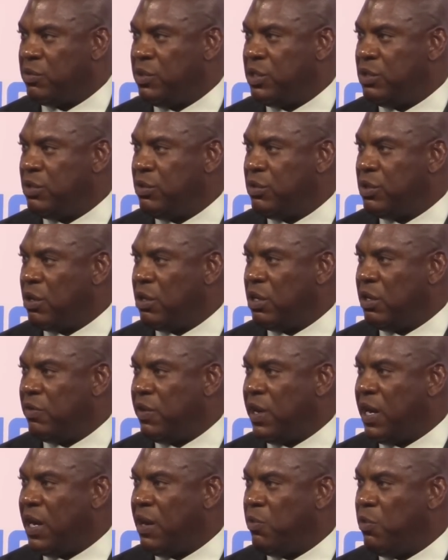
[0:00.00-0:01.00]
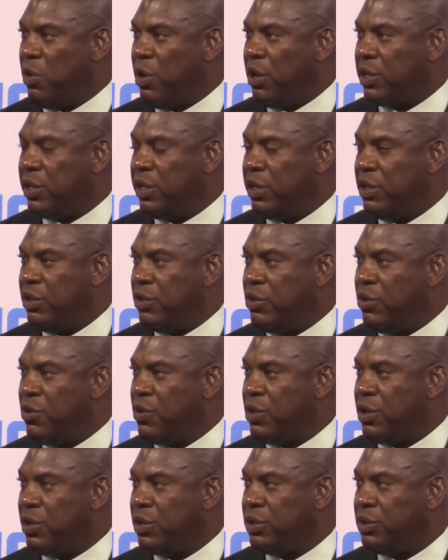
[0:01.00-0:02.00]
235 walking in the
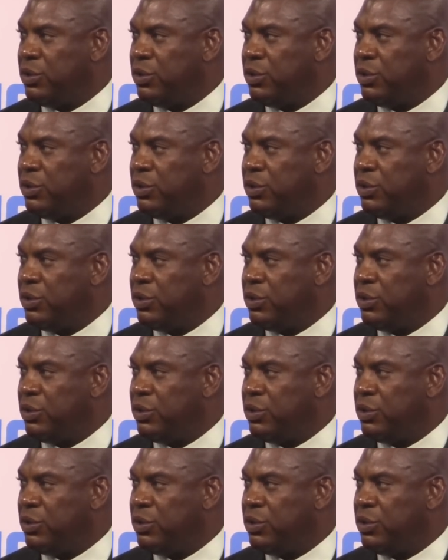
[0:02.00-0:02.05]
door.